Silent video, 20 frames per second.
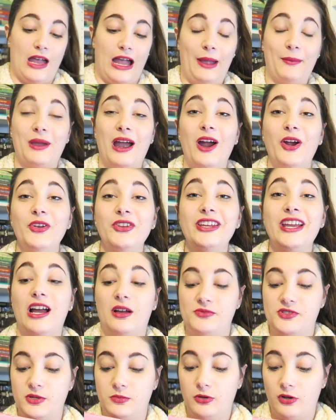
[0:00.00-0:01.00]
I'm currently
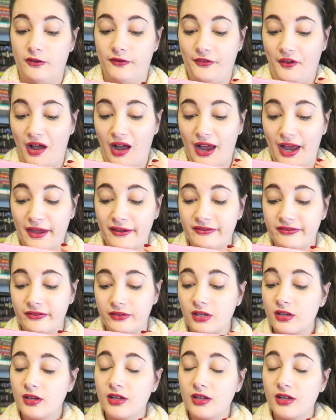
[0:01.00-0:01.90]
up to book 5,